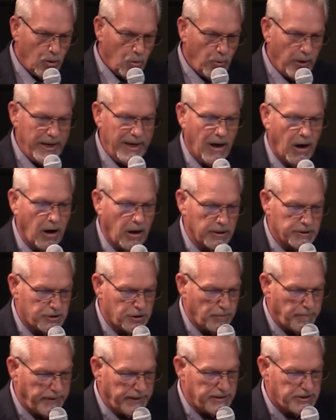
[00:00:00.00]
We are
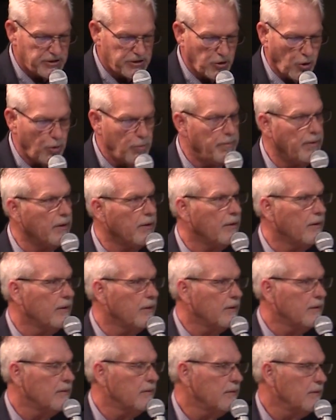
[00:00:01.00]
to be sober.
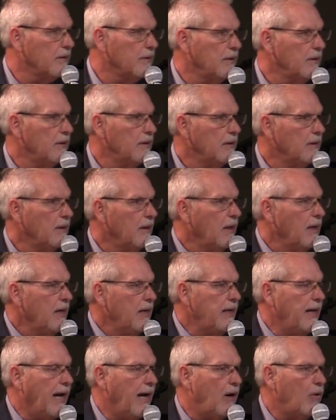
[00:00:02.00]

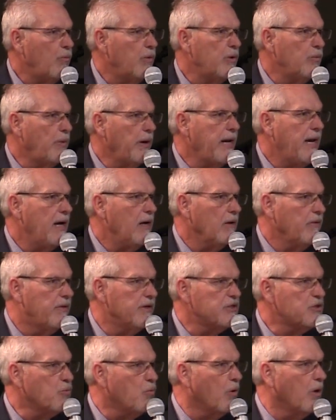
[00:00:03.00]
Now, when we hear
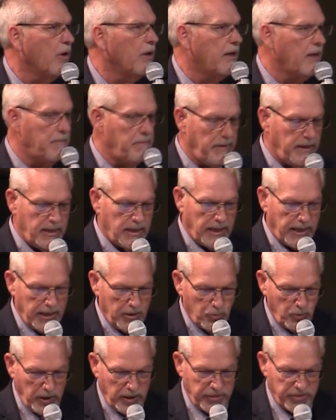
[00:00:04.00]
this word, immediately
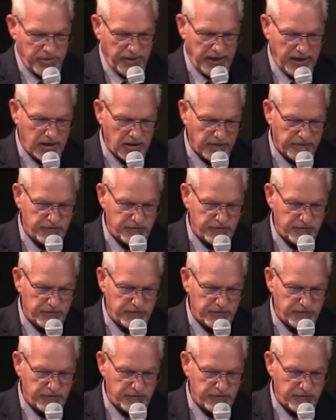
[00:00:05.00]
we think